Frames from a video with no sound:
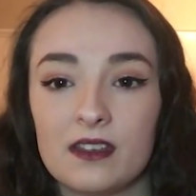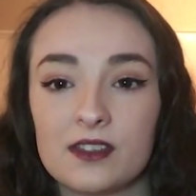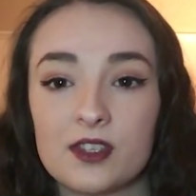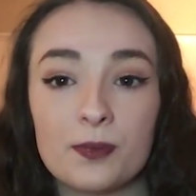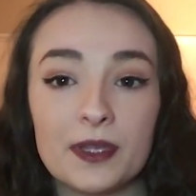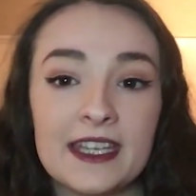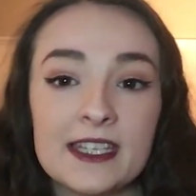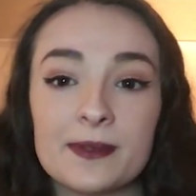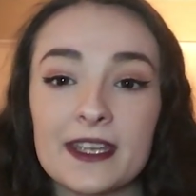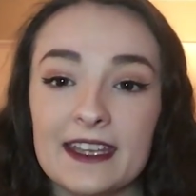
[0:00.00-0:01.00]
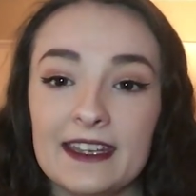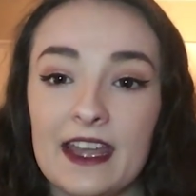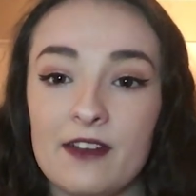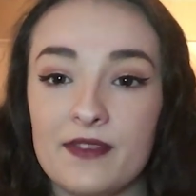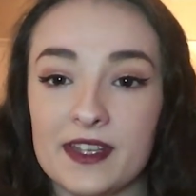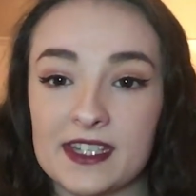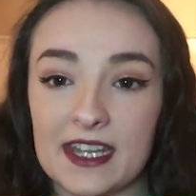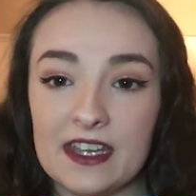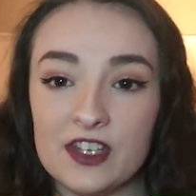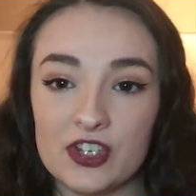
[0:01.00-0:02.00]
So police begin their
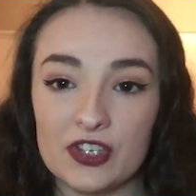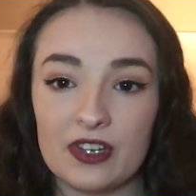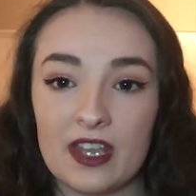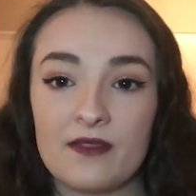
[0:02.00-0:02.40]
investigation,